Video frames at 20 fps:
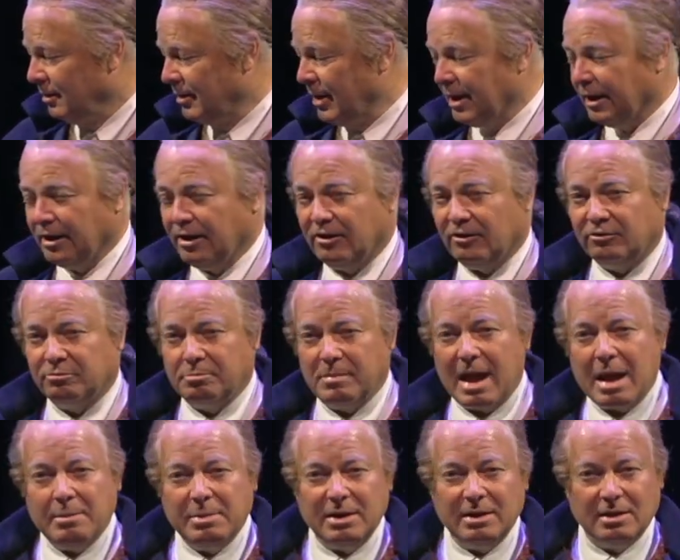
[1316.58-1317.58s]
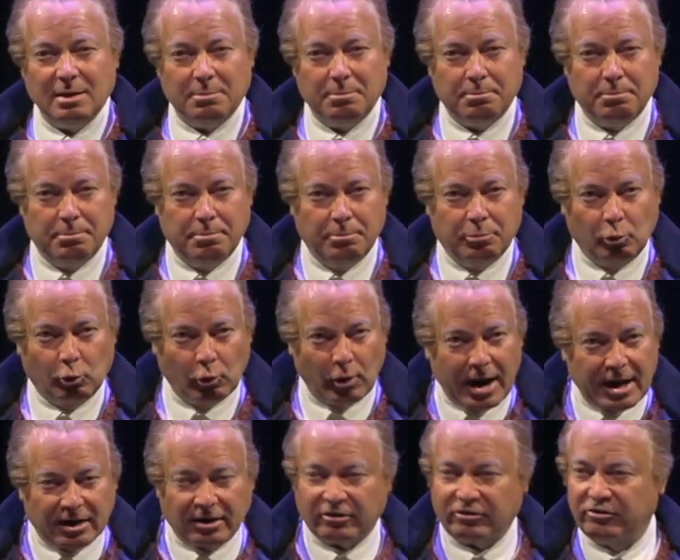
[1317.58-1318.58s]
that is maybe the
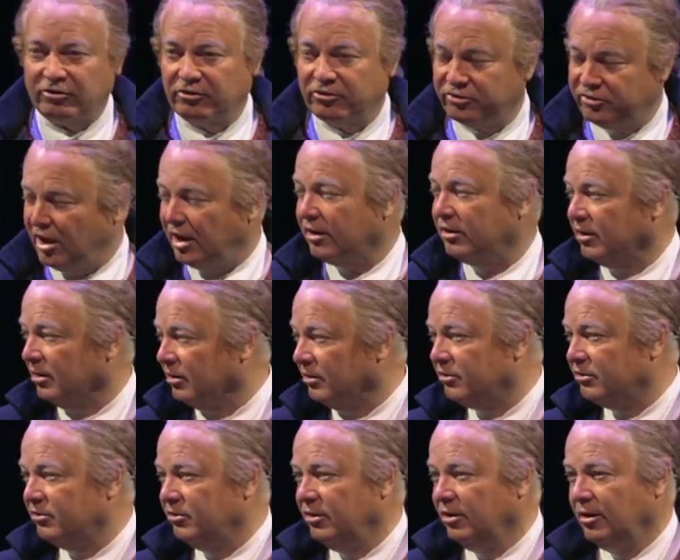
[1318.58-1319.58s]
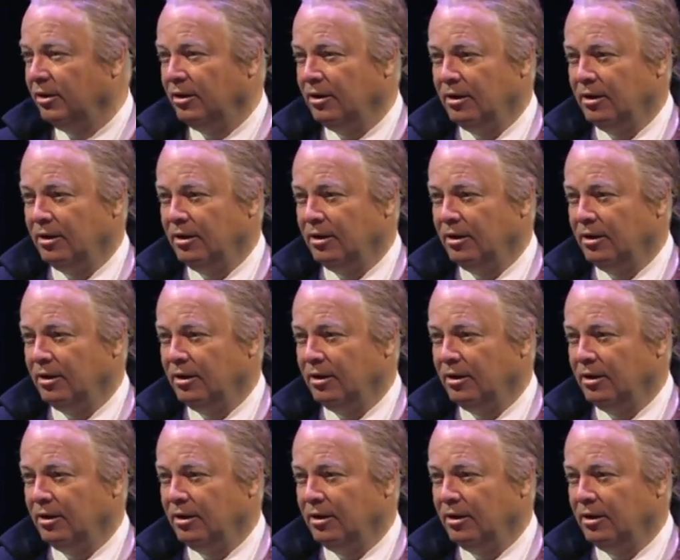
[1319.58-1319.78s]
greatest sentence